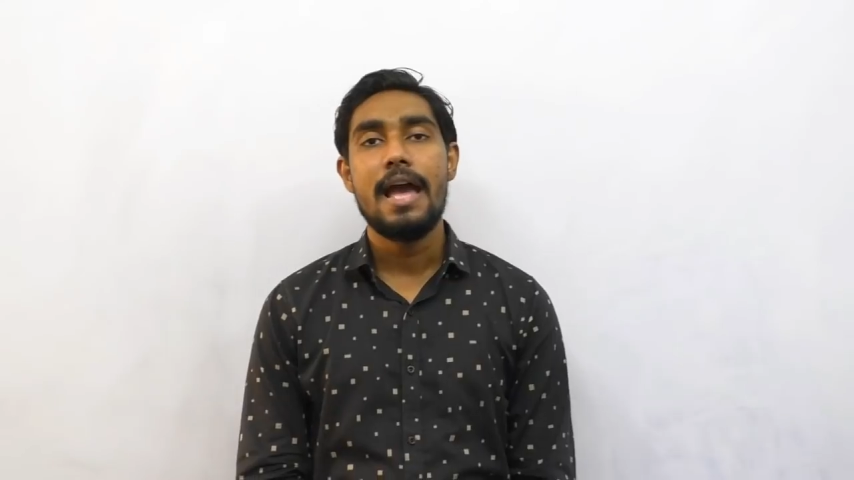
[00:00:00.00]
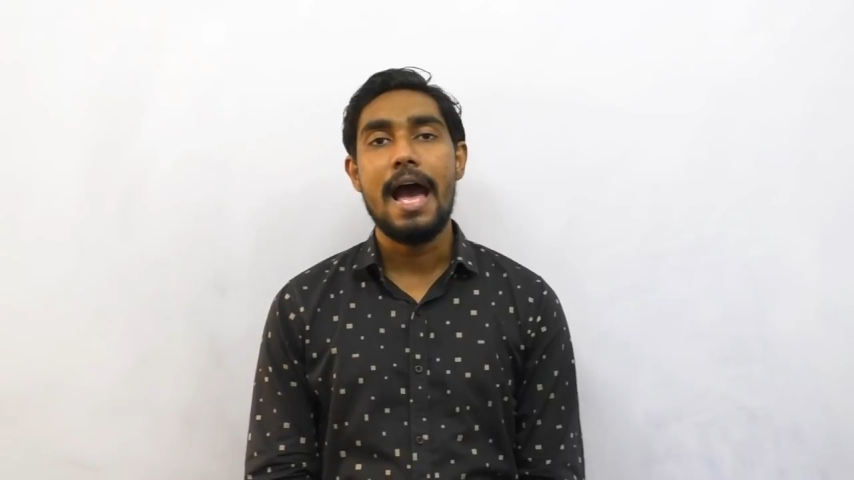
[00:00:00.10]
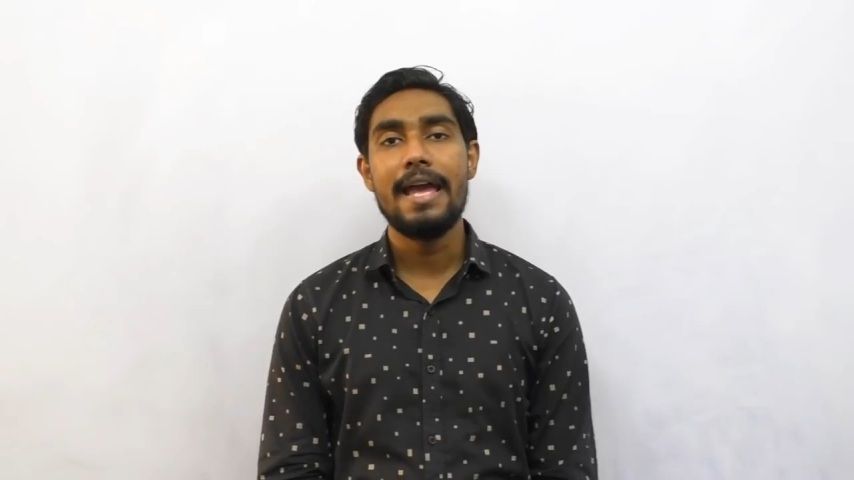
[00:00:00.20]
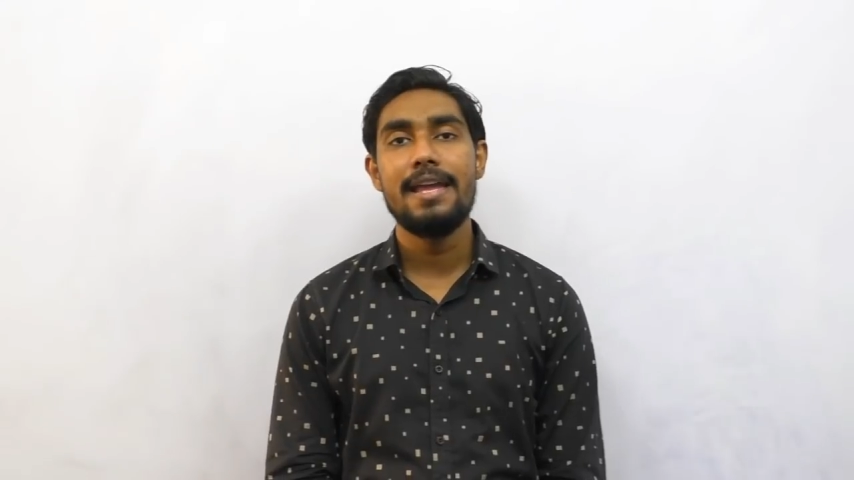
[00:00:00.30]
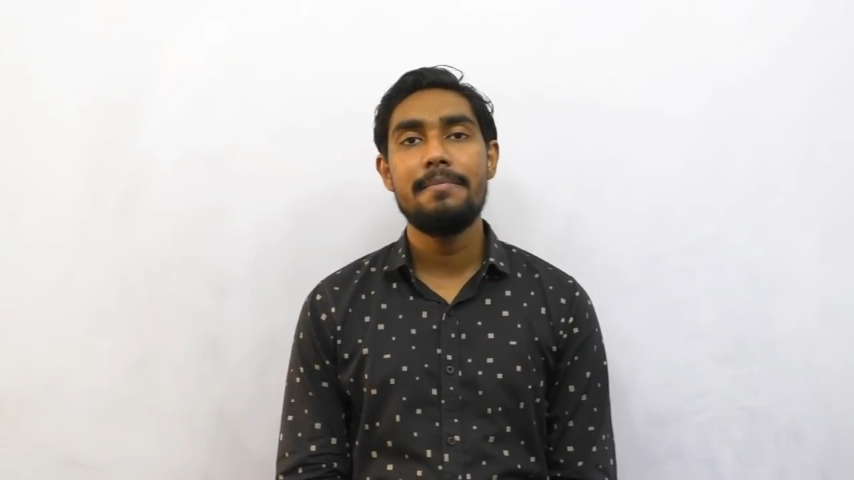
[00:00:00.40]

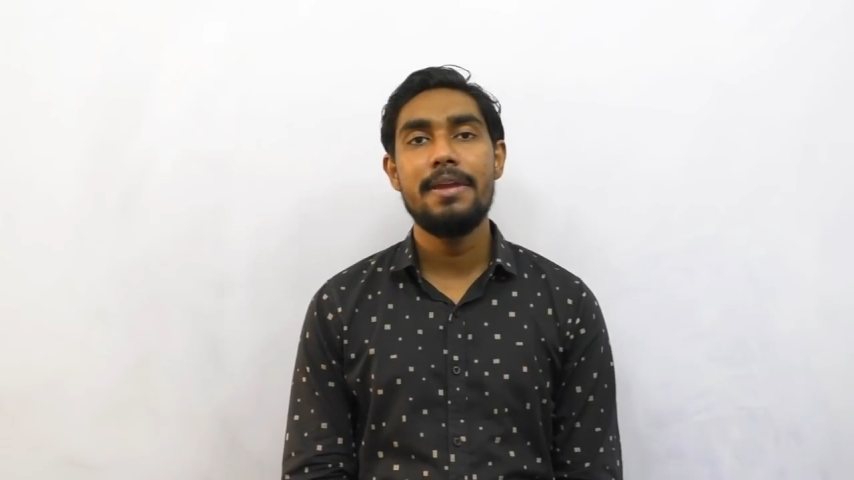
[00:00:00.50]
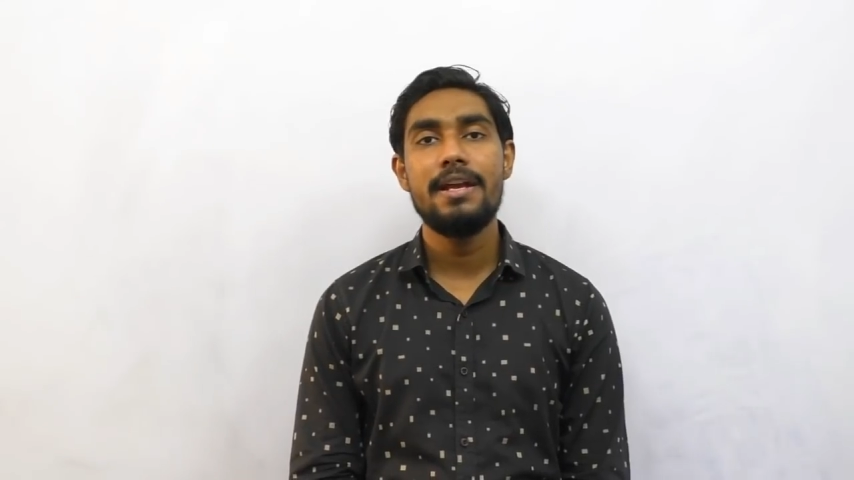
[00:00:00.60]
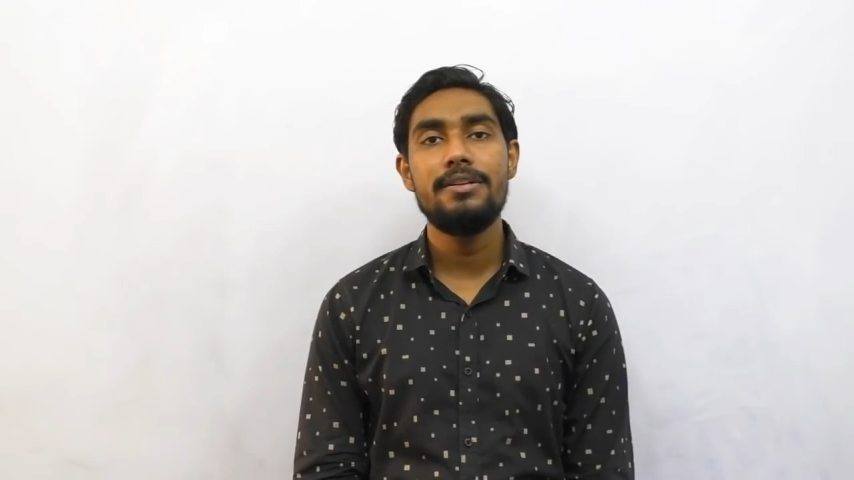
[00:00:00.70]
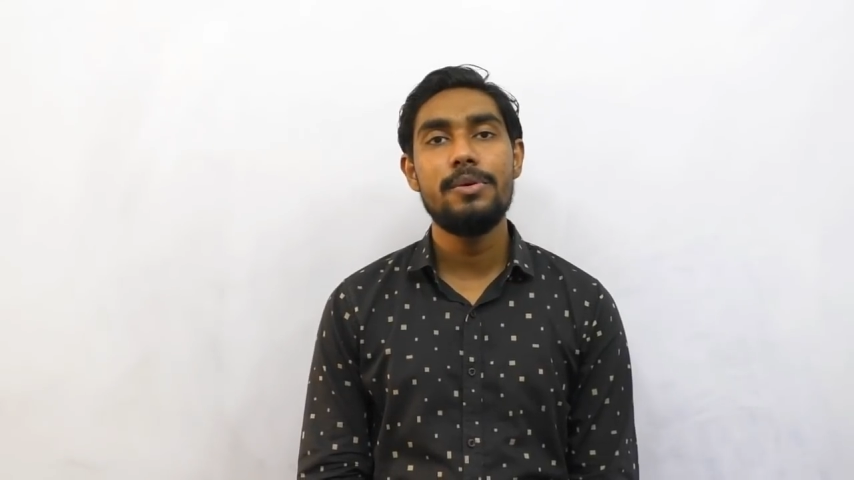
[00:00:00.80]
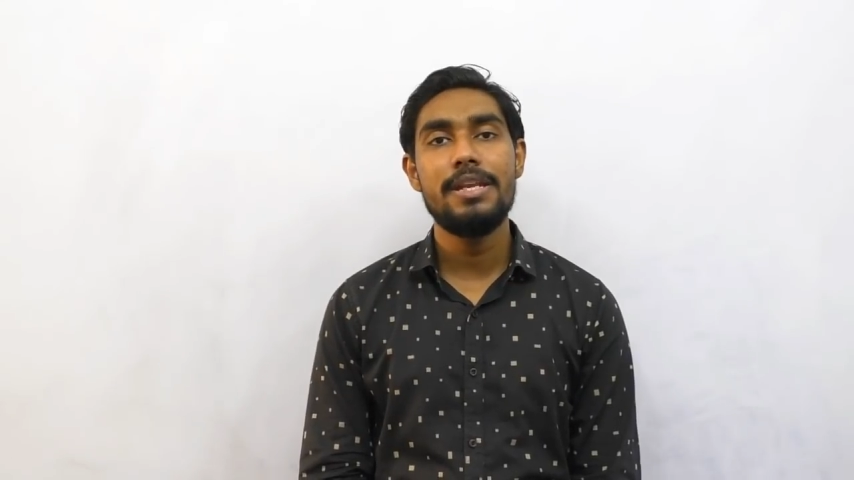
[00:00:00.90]
I am
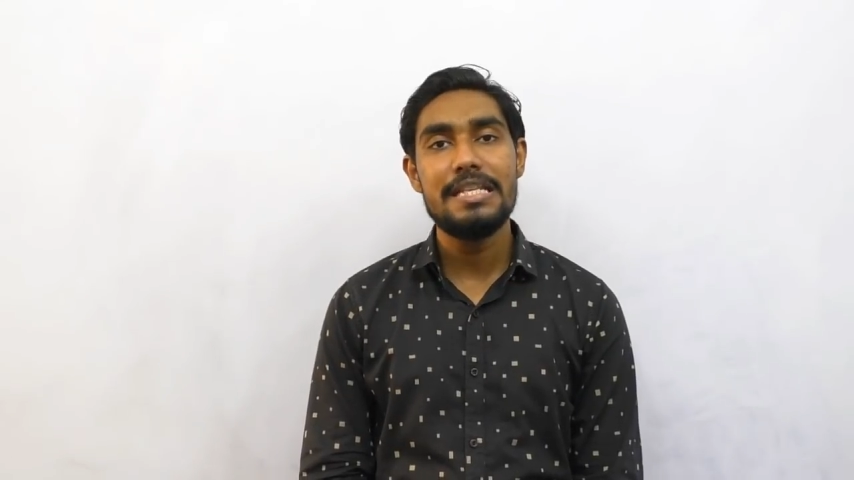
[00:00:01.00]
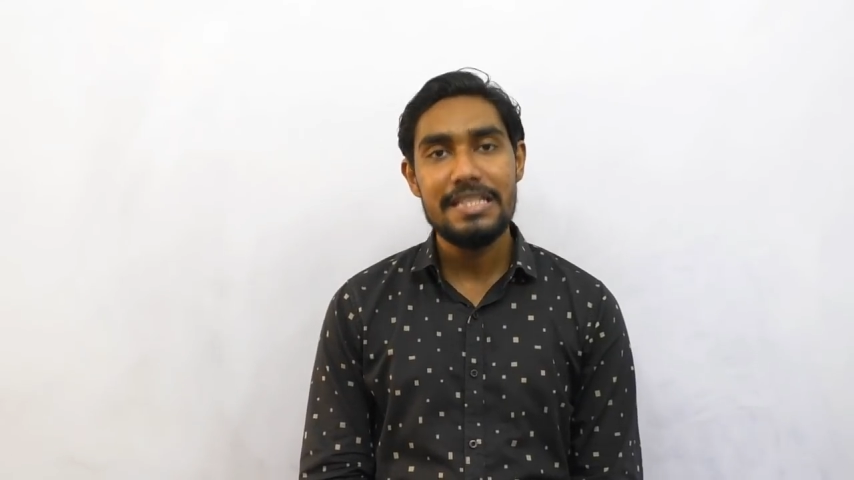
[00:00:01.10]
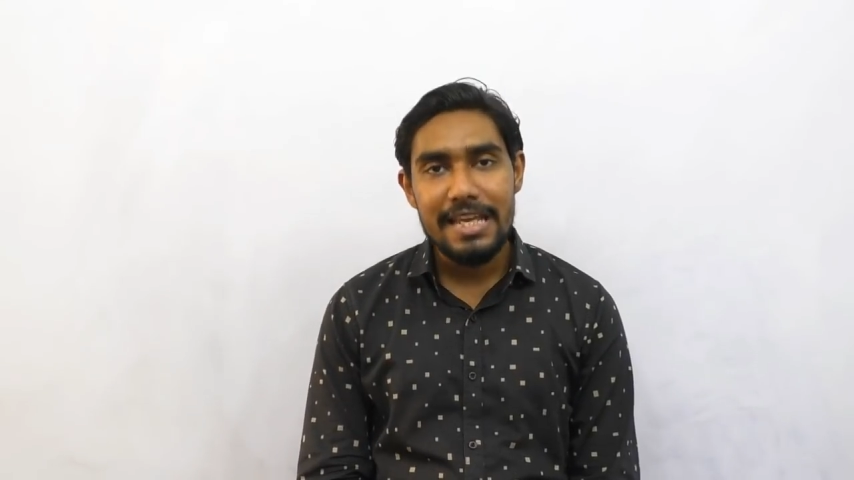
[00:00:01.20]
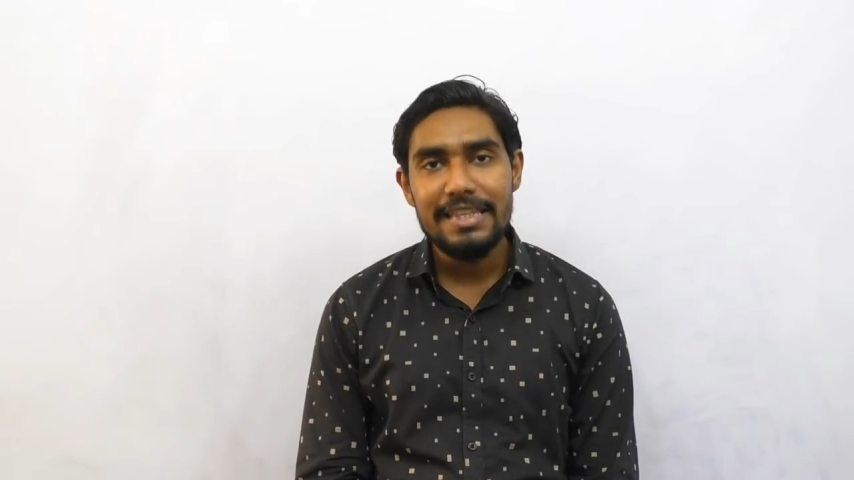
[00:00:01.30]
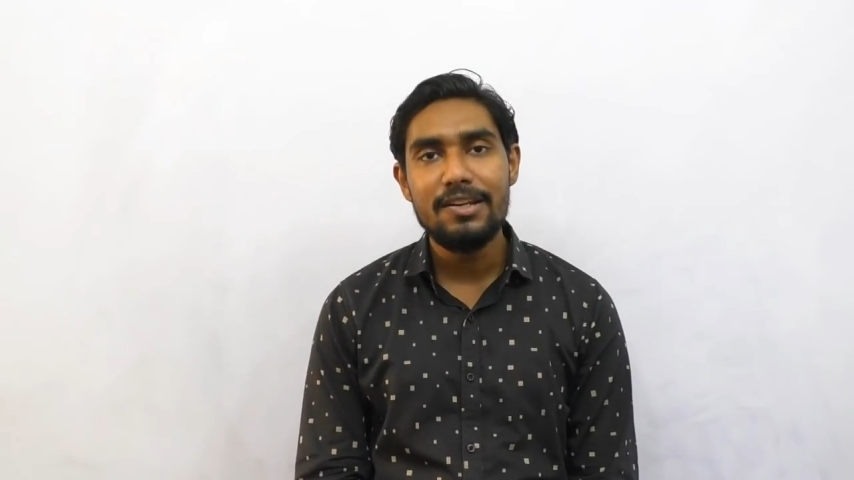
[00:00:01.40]
here to
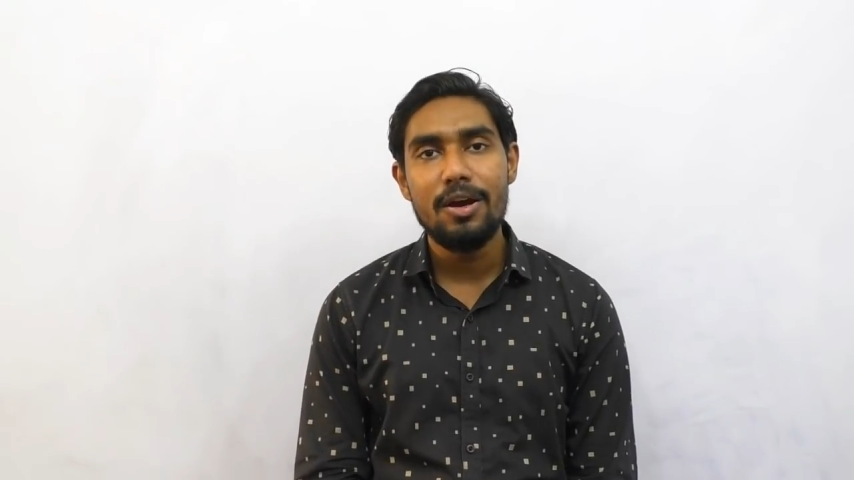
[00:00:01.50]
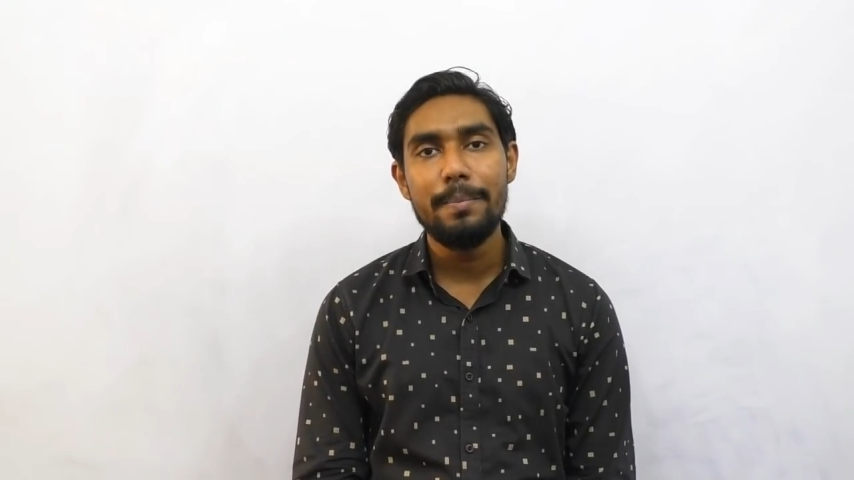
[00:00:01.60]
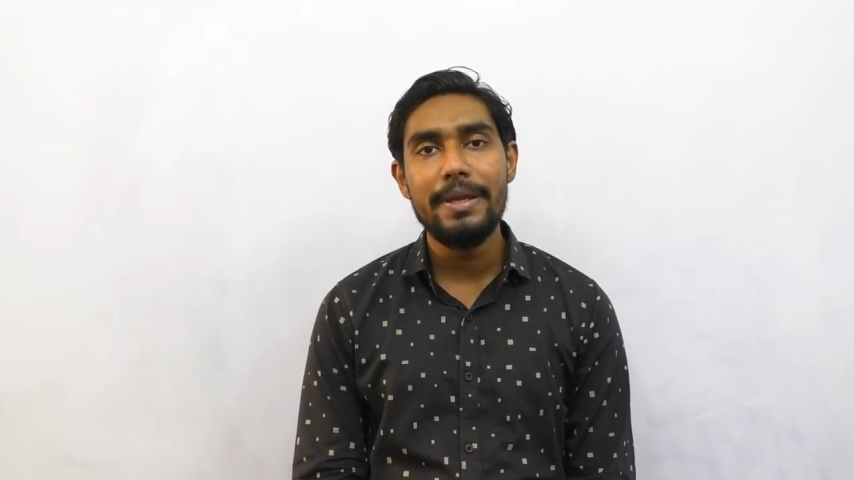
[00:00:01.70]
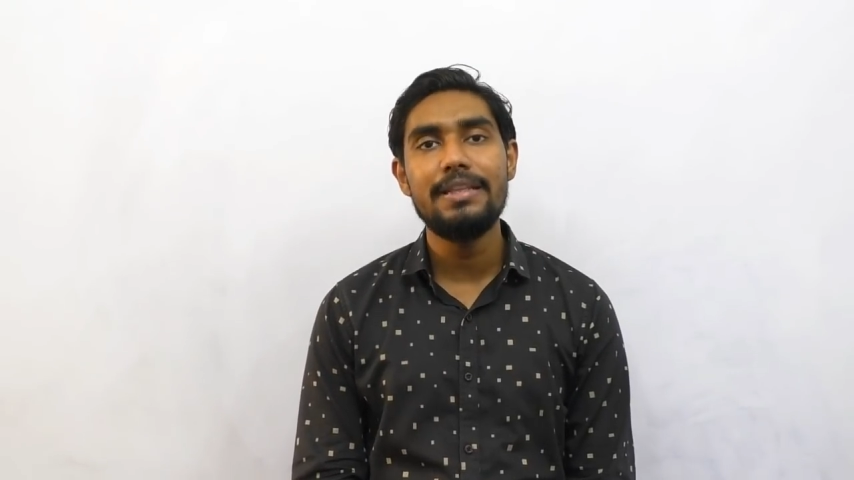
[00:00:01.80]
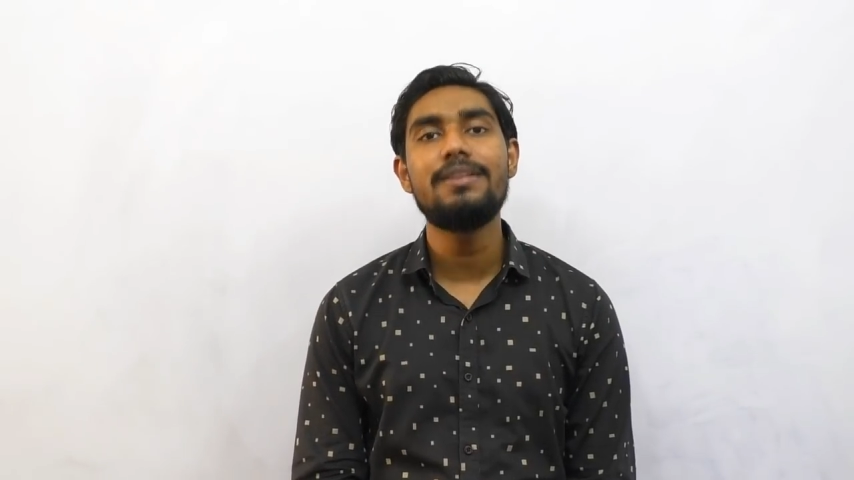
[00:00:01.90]
initiate the topic.